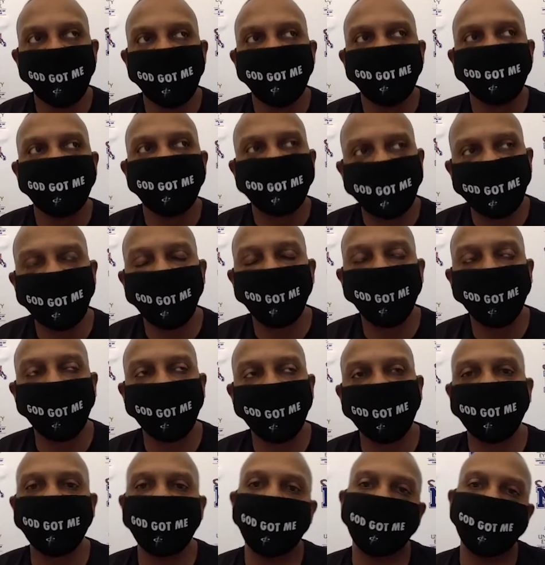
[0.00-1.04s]
see a
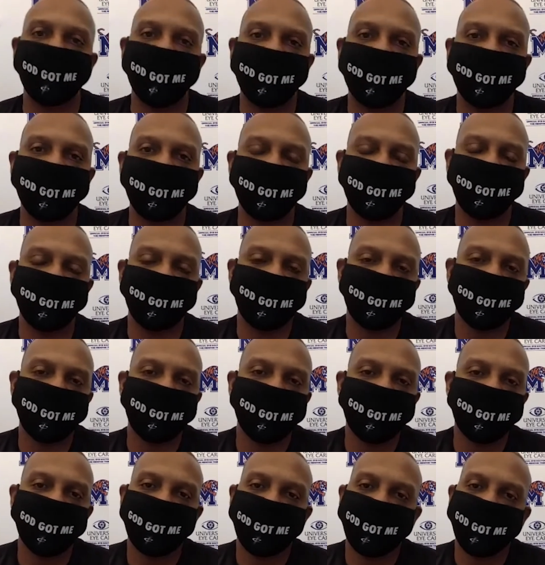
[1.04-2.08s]
play and not make it,
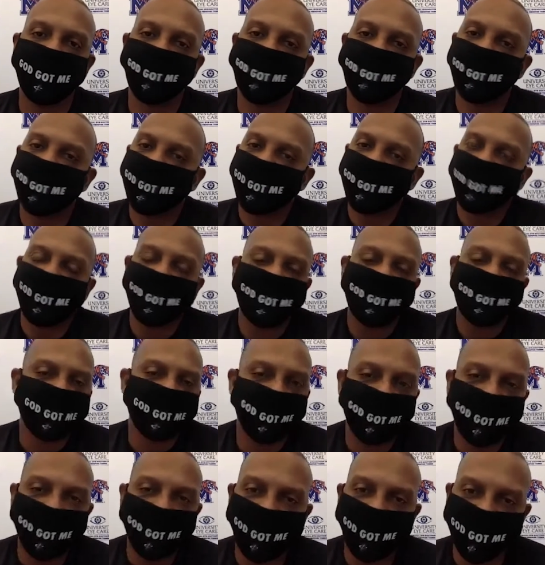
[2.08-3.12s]
but guys know
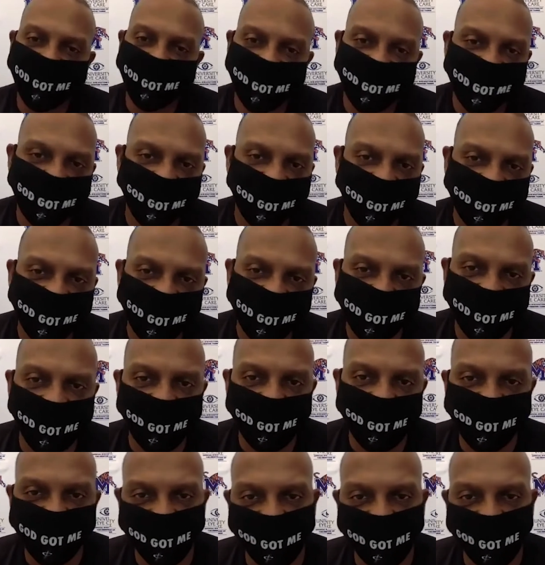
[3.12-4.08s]
now at this at this stage